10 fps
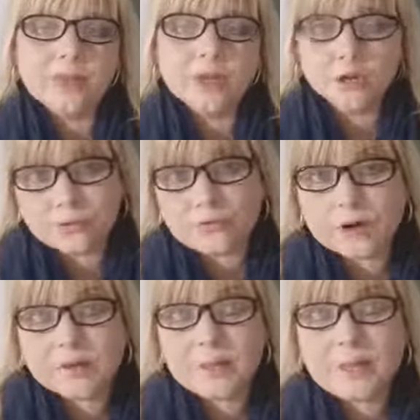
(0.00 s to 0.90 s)

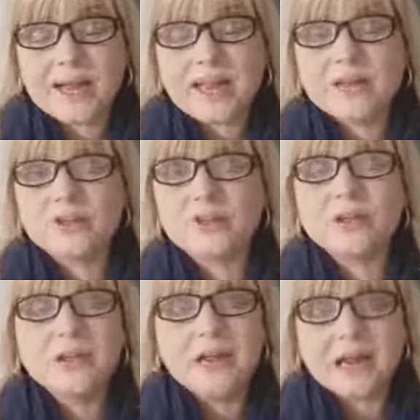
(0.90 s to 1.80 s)
GoFundMe page,
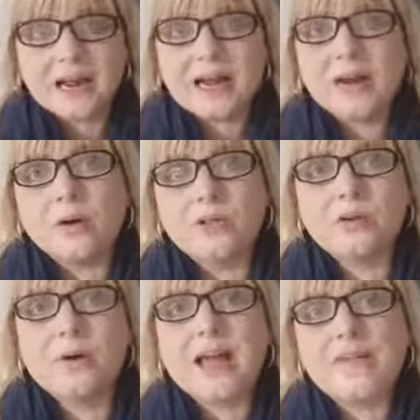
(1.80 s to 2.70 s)
and I also
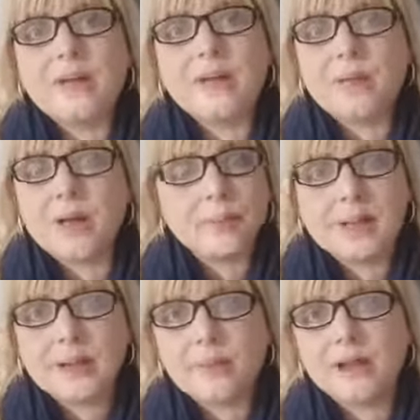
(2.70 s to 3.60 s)
have a
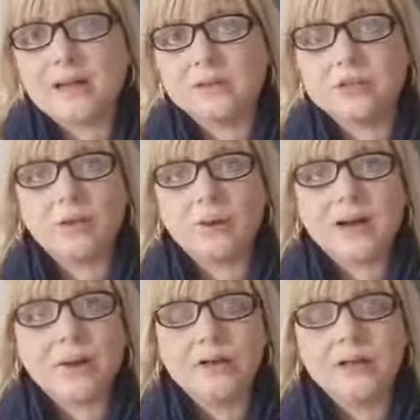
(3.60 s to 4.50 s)
PayPal. So
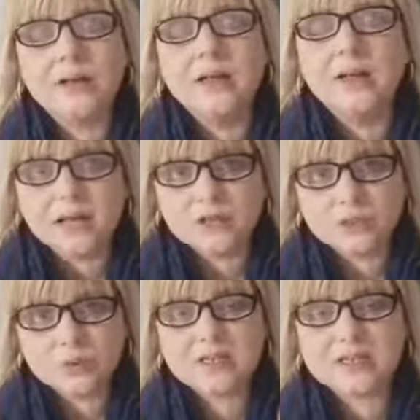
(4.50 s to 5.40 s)
I will, as
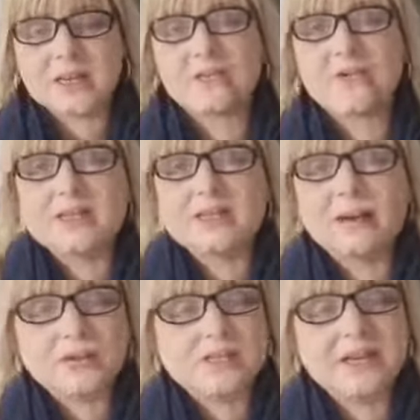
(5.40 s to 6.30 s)
soon as I finish, I
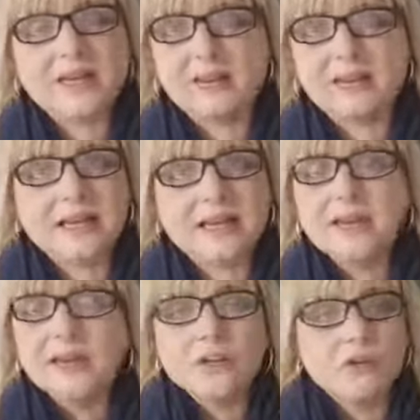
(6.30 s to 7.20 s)
will share the link
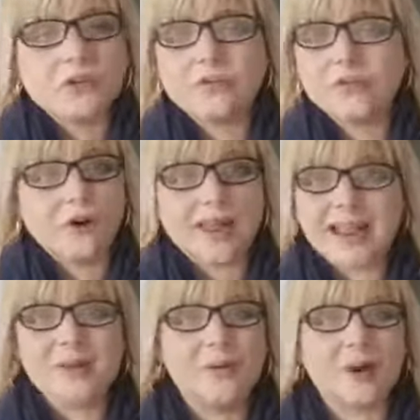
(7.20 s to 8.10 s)
just for
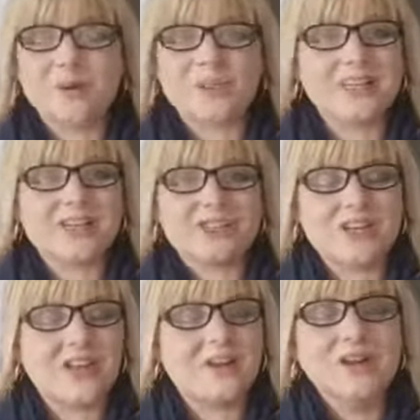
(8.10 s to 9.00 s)
anyone who says, "Jane,